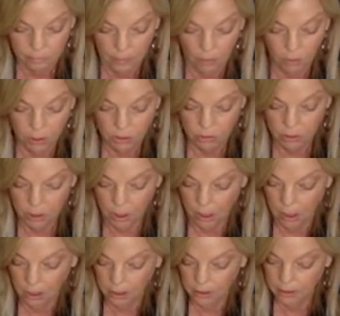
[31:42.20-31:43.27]
We do a
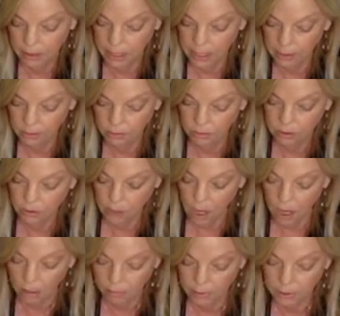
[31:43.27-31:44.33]
card of the day. You can
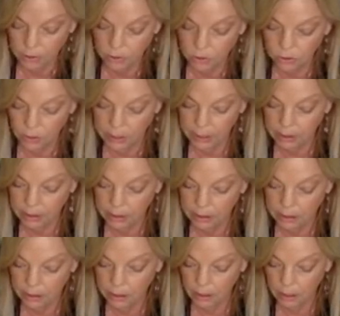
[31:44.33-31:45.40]
always join us
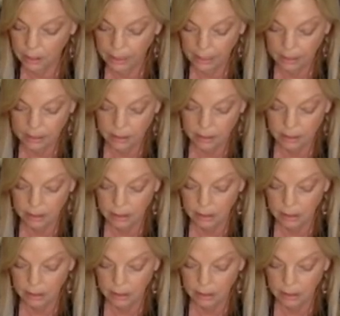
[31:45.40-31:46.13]
there. He is